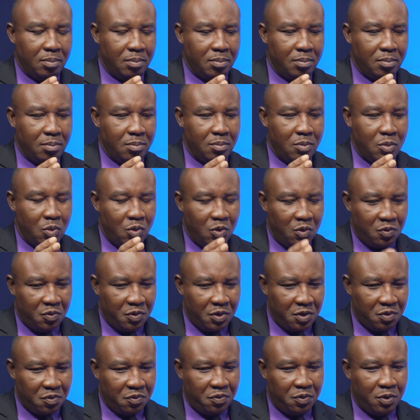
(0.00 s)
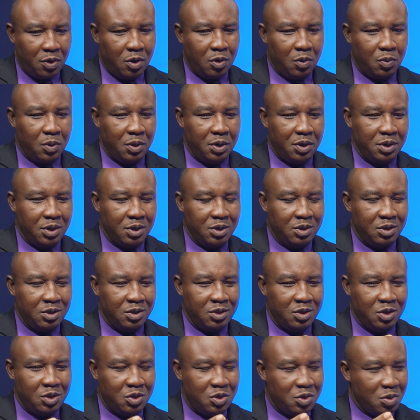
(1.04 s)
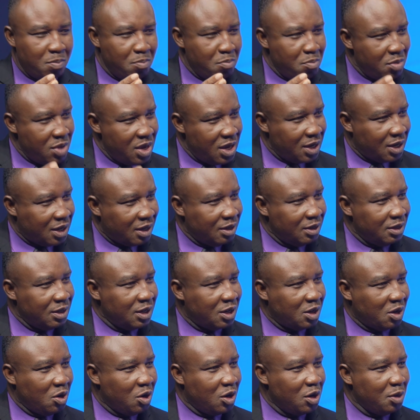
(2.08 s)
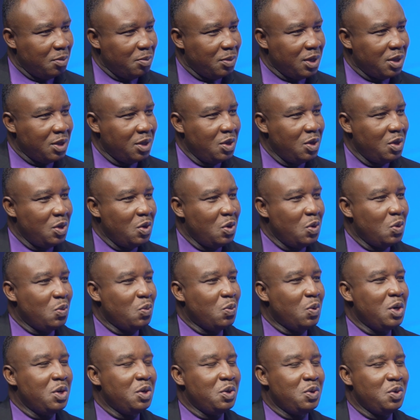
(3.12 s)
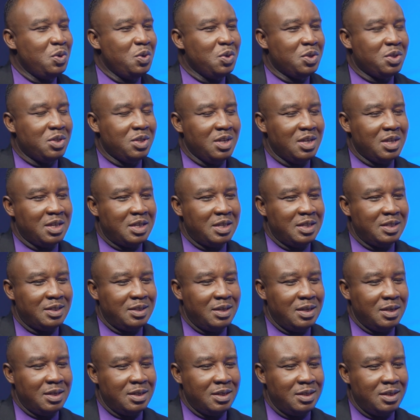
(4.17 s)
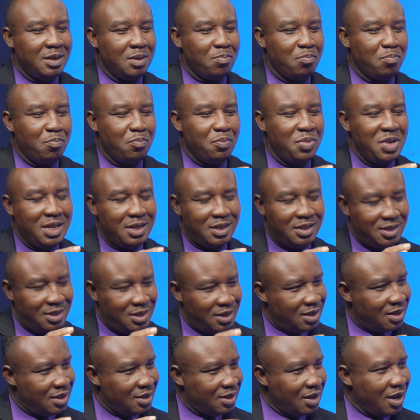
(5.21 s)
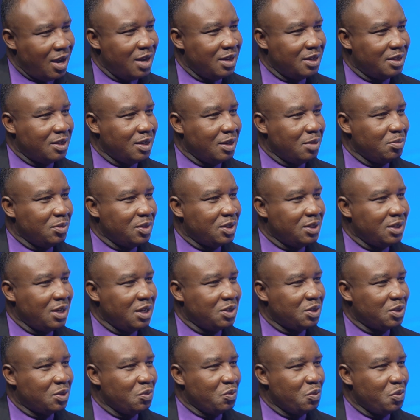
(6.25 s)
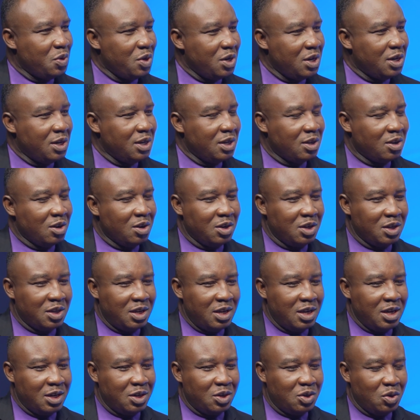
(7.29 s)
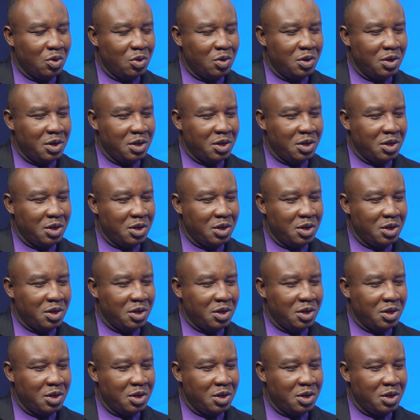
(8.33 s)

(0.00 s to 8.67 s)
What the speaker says: moving forward the Jamaican economy, what do you think is the big ticket items that's really going to get our